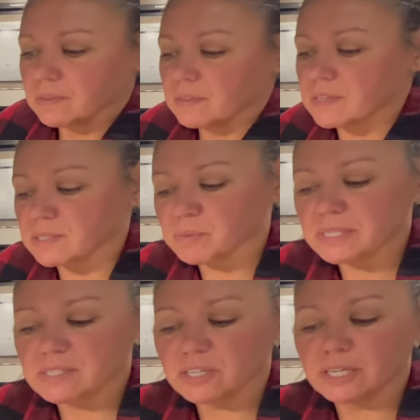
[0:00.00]
this one
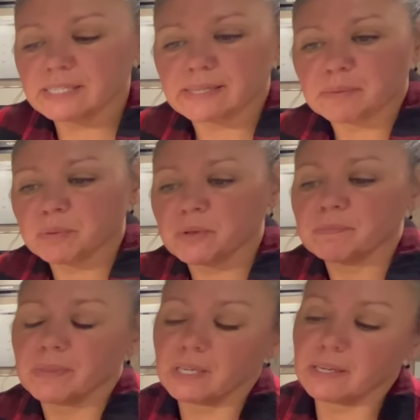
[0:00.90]
is a good example.
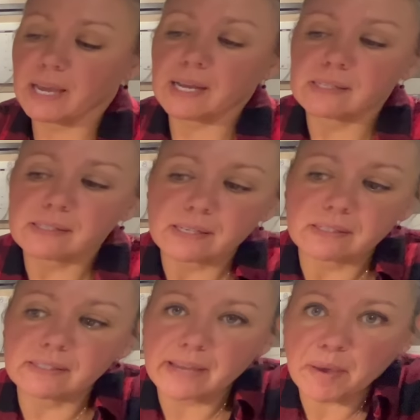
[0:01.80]
It has a
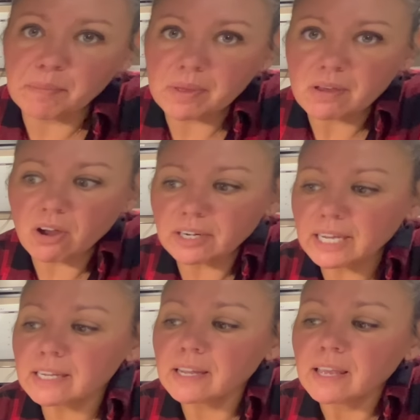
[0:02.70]
stem on
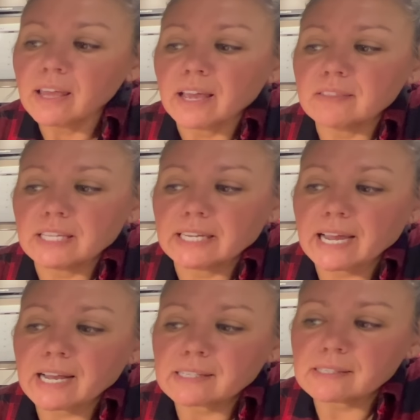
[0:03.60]
it, and then it
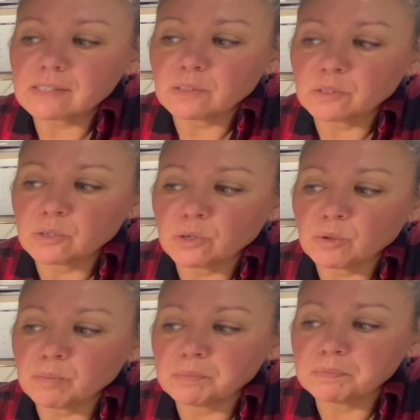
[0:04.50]
has the
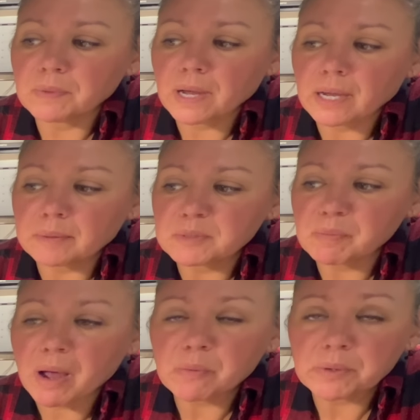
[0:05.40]
little
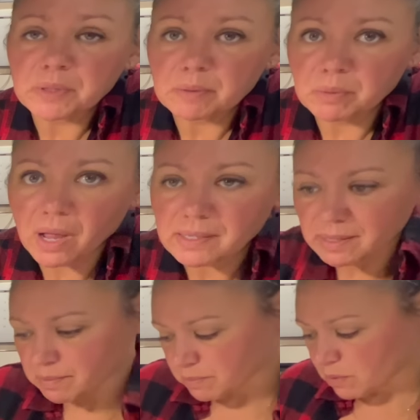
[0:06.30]
spot where the
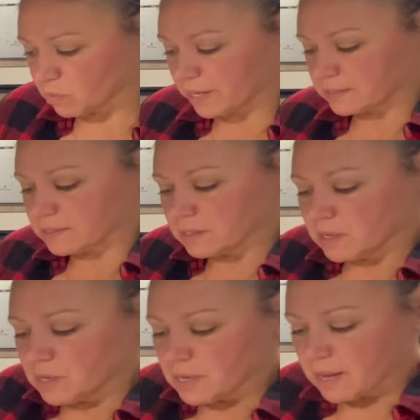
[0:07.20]
blossom was.
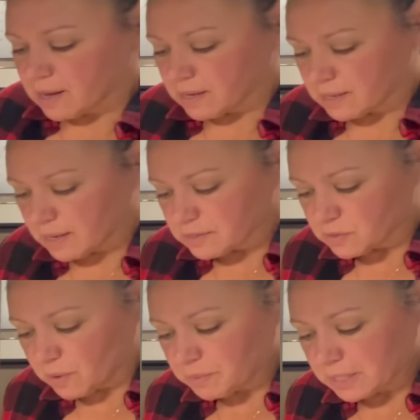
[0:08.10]
So
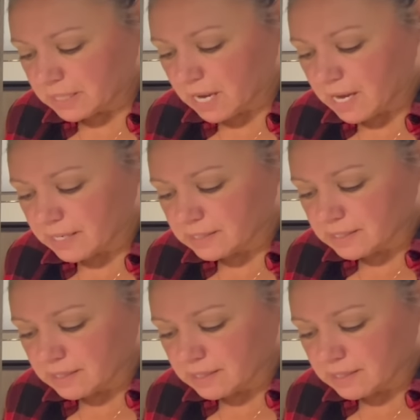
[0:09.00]
I'm gonna cut